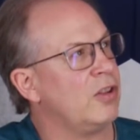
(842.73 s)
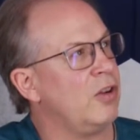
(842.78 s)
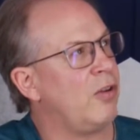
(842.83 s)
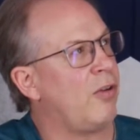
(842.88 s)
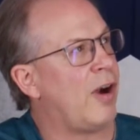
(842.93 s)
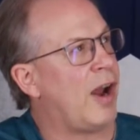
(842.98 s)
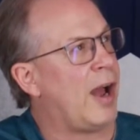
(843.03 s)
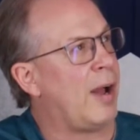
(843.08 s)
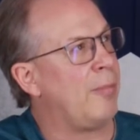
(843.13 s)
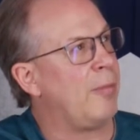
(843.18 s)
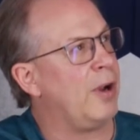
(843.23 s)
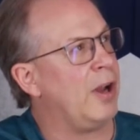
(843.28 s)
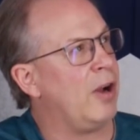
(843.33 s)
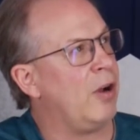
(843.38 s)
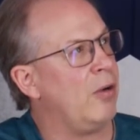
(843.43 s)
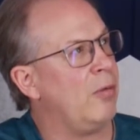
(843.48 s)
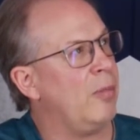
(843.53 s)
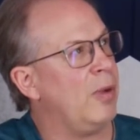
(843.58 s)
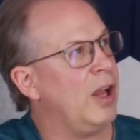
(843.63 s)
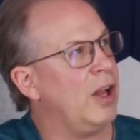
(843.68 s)
the
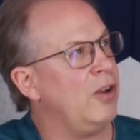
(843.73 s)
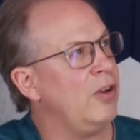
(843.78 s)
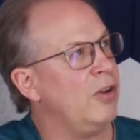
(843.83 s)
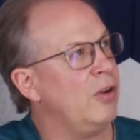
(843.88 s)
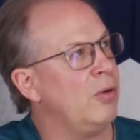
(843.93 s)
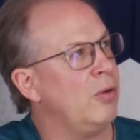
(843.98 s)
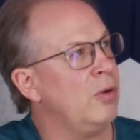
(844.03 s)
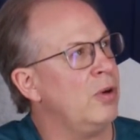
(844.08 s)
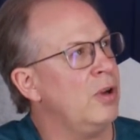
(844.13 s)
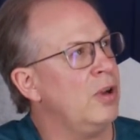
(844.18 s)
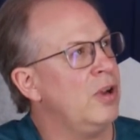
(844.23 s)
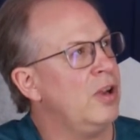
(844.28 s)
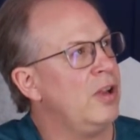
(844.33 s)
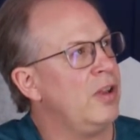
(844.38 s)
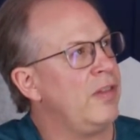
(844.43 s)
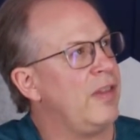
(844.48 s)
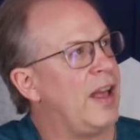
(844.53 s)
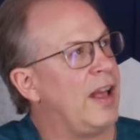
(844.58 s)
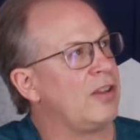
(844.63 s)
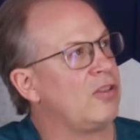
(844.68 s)
drop-down menu,
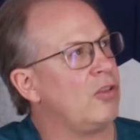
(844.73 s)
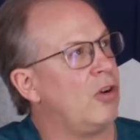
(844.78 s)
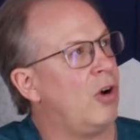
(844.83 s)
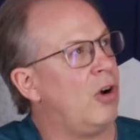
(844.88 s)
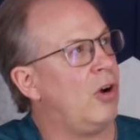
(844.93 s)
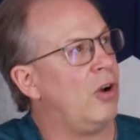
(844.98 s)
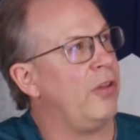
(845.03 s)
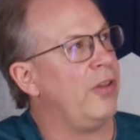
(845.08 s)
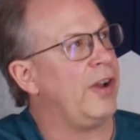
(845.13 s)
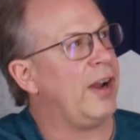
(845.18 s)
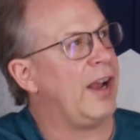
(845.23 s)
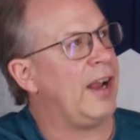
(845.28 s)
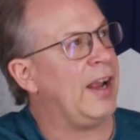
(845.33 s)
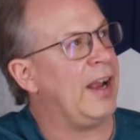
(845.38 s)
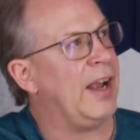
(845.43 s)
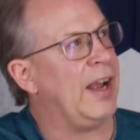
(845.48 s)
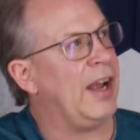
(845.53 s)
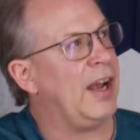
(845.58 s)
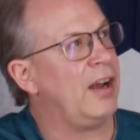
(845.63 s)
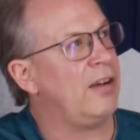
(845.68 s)
that's all that I
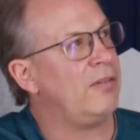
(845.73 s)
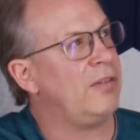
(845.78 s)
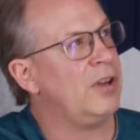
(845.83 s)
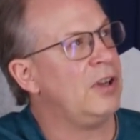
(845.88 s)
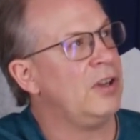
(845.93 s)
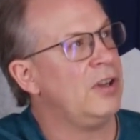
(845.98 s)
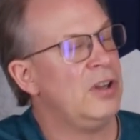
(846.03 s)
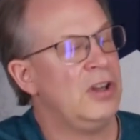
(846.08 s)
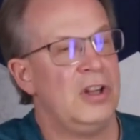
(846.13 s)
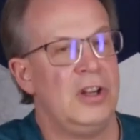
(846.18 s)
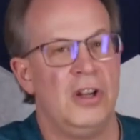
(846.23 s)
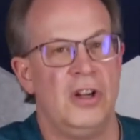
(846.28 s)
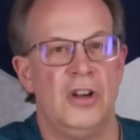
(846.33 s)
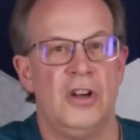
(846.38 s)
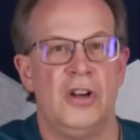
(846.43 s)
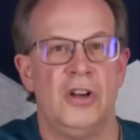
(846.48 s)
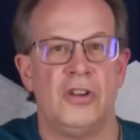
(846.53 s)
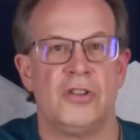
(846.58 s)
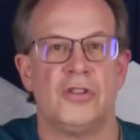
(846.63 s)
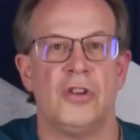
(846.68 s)
have.
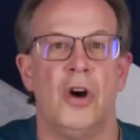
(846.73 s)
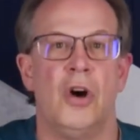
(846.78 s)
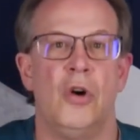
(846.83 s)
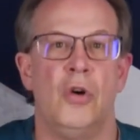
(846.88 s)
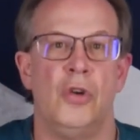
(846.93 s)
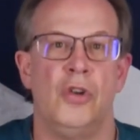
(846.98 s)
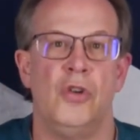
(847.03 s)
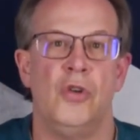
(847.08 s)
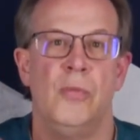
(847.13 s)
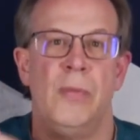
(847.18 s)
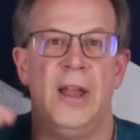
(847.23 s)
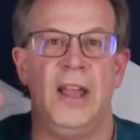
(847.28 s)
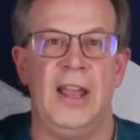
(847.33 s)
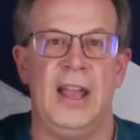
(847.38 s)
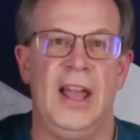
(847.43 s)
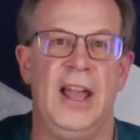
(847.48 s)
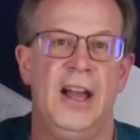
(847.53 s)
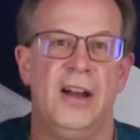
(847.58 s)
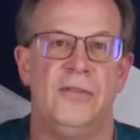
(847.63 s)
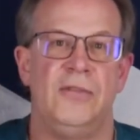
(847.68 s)
So you may
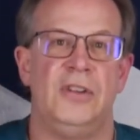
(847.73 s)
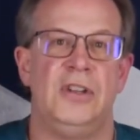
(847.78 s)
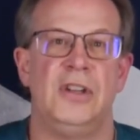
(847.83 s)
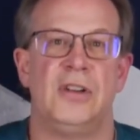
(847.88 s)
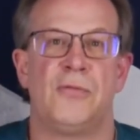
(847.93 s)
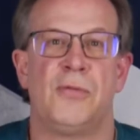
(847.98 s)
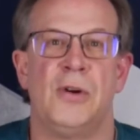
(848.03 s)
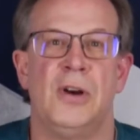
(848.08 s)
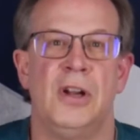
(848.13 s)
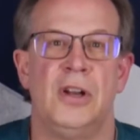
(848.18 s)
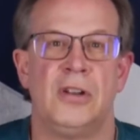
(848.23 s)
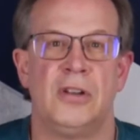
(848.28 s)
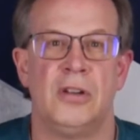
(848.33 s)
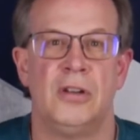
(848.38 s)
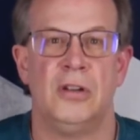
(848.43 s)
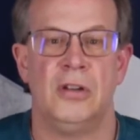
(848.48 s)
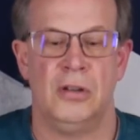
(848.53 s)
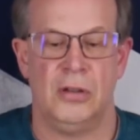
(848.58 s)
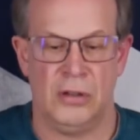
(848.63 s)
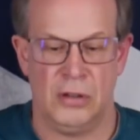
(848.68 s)
have different
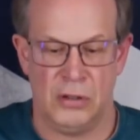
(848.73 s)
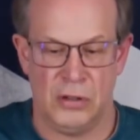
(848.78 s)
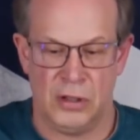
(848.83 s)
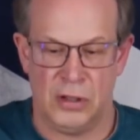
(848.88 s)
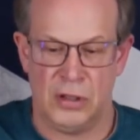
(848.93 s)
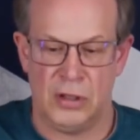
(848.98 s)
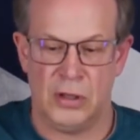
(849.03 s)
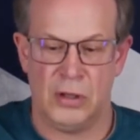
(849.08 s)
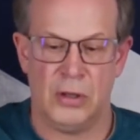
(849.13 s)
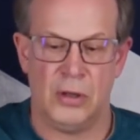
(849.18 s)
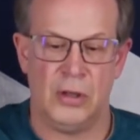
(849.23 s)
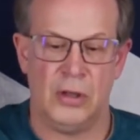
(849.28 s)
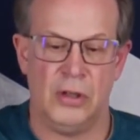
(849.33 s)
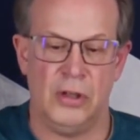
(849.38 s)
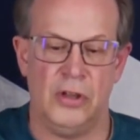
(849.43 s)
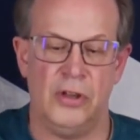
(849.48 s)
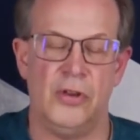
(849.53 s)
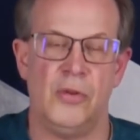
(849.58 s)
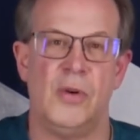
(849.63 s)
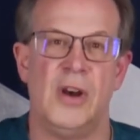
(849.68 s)

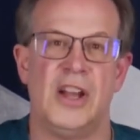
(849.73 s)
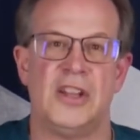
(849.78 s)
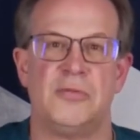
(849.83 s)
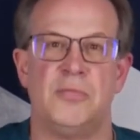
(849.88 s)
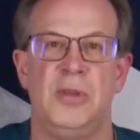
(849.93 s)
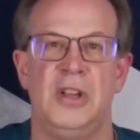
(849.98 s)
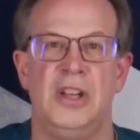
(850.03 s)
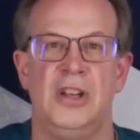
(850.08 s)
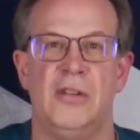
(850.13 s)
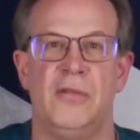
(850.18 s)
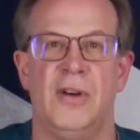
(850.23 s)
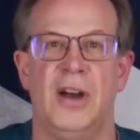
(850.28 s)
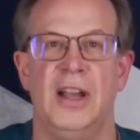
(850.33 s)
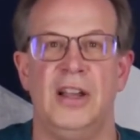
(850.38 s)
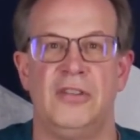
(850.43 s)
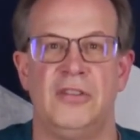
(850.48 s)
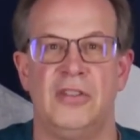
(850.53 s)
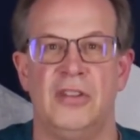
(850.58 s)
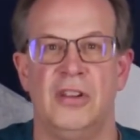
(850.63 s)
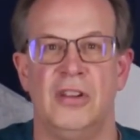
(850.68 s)
USB
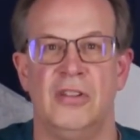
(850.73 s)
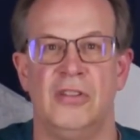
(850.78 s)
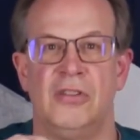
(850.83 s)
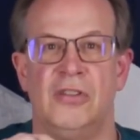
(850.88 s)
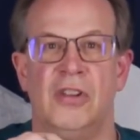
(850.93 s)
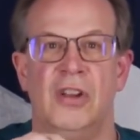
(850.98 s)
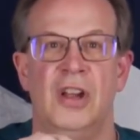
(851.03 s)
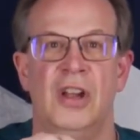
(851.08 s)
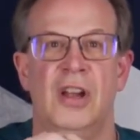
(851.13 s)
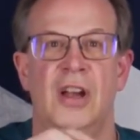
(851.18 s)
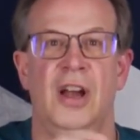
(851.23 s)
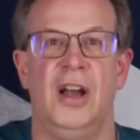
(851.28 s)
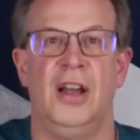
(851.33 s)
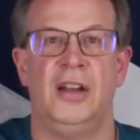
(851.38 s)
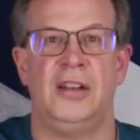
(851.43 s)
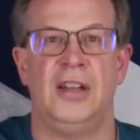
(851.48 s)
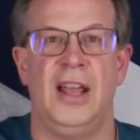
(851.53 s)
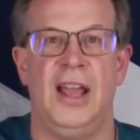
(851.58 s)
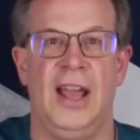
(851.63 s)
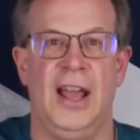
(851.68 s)
devices
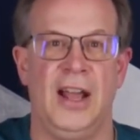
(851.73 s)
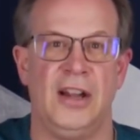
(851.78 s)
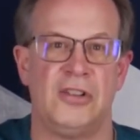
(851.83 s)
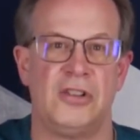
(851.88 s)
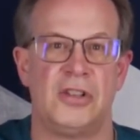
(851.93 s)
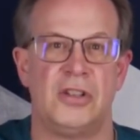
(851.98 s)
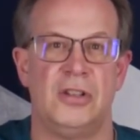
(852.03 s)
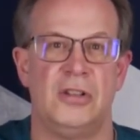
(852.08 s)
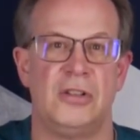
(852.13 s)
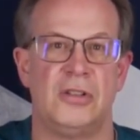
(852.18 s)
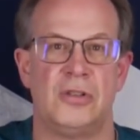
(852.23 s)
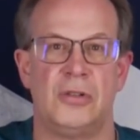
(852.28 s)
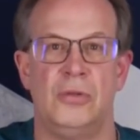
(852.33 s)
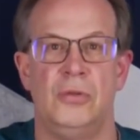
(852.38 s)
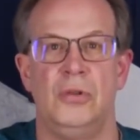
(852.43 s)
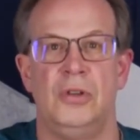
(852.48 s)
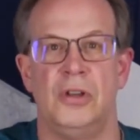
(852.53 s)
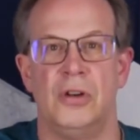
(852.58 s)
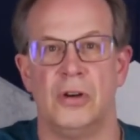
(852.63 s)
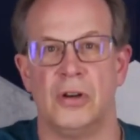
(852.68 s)
attached
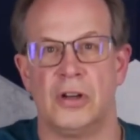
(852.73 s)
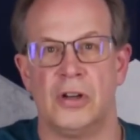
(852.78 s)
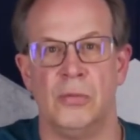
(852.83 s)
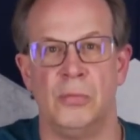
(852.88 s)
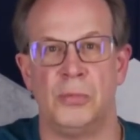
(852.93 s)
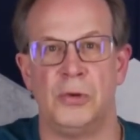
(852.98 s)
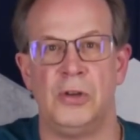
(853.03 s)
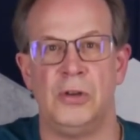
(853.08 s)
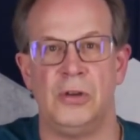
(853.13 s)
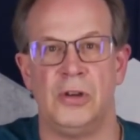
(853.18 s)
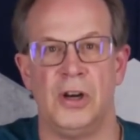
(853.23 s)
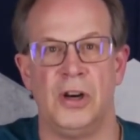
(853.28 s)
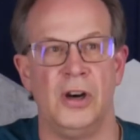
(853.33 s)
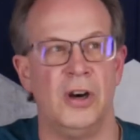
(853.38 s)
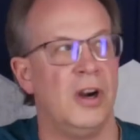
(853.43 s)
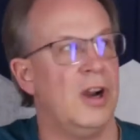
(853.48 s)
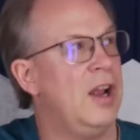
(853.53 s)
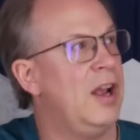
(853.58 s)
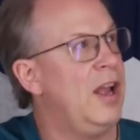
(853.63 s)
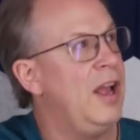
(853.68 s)
to your
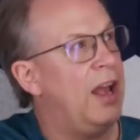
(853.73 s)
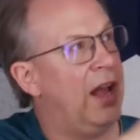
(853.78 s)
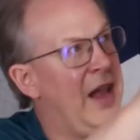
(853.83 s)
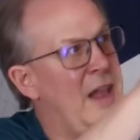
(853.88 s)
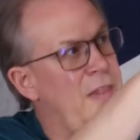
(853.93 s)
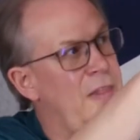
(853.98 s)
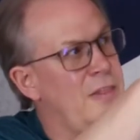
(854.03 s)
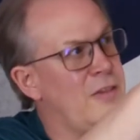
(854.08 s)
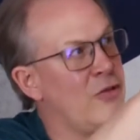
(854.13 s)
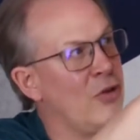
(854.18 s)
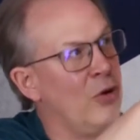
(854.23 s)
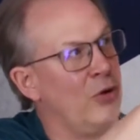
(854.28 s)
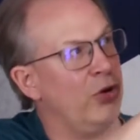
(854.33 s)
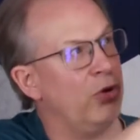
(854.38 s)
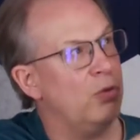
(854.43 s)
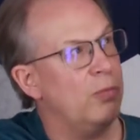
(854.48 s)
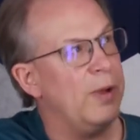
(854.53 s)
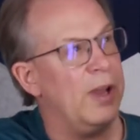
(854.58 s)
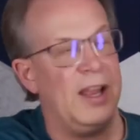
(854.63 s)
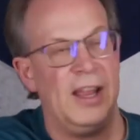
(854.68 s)
computer, and so
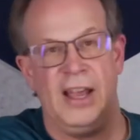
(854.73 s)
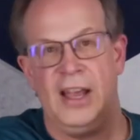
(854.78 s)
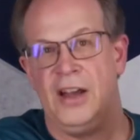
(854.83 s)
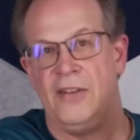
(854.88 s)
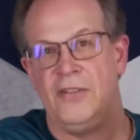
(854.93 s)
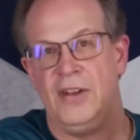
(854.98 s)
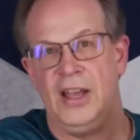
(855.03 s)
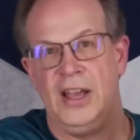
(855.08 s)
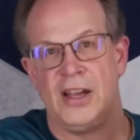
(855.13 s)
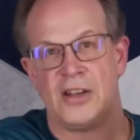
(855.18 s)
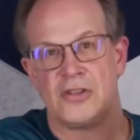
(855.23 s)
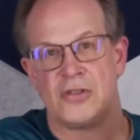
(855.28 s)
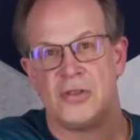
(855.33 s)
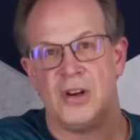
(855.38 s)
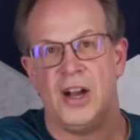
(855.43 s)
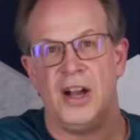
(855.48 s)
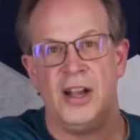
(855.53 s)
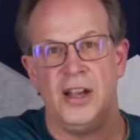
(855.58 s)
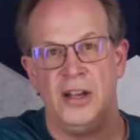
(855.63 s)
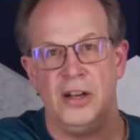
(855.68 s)
you may have
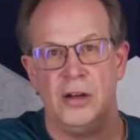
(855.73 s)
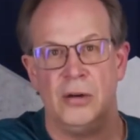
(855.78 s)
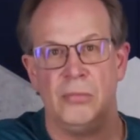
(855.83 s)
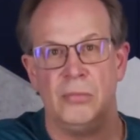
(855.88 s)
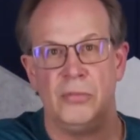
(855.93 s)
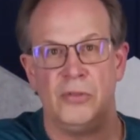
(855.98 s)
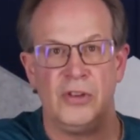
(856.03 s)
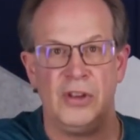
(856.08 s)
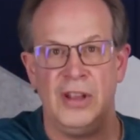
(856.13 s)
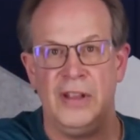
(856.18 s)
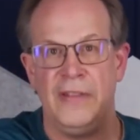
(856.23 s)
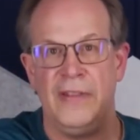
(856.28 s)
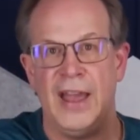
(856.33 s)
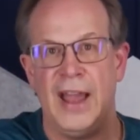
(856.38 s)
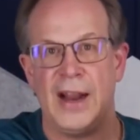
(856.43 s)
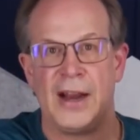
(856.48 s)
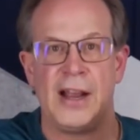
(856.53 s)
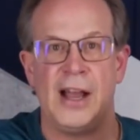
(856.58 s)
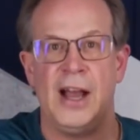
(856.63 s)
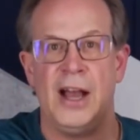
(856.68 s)
extra items in
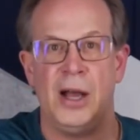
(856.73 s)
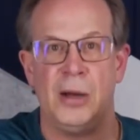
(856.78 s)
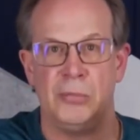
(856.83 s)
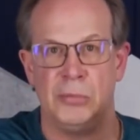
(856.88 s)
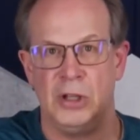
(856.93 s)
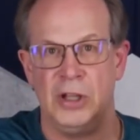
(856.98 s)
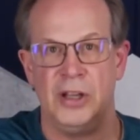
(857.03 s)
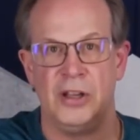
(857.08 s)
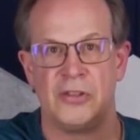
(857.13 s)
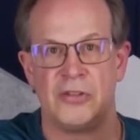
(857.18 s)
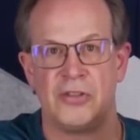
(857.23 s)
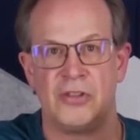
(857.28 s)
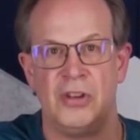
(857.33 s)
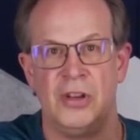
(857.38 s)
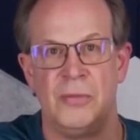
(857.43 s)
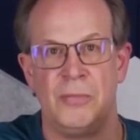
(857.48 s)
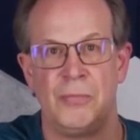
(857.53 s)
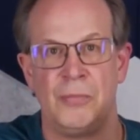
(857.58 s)
that COM list.